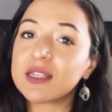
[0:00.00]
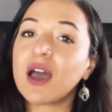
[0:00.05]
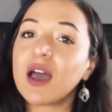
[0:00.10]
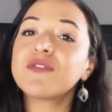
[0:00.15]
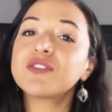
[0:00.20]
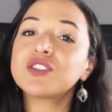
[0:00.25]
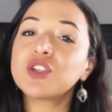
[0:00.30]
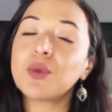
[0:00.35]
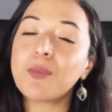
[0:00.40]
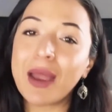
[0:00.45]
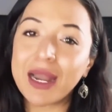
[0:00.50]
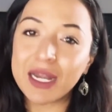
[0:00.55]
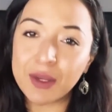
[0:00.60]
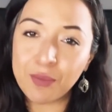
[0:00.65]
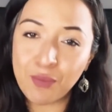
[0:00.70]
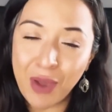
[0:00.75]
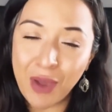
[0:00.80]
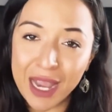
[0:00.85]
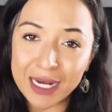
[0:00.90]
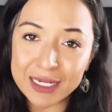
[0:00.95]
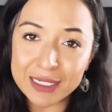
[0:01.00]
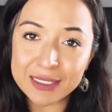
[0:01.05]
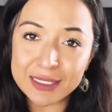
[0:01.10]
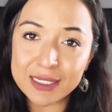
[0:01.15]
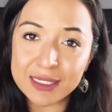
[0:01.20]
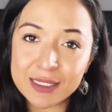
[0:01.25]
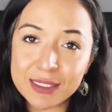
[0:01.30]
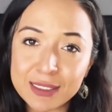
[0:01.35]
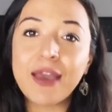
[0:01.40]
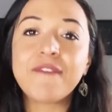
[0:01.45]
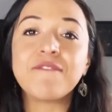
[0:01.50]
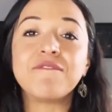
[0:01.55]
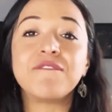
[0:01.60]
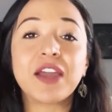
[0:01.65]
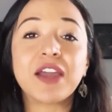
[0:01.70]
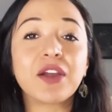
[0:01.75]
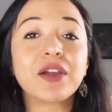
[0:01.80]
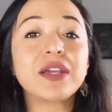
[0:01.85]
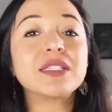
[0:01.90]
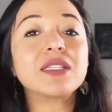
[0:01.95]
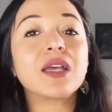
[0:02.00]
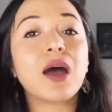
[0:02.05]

of somatic practices varies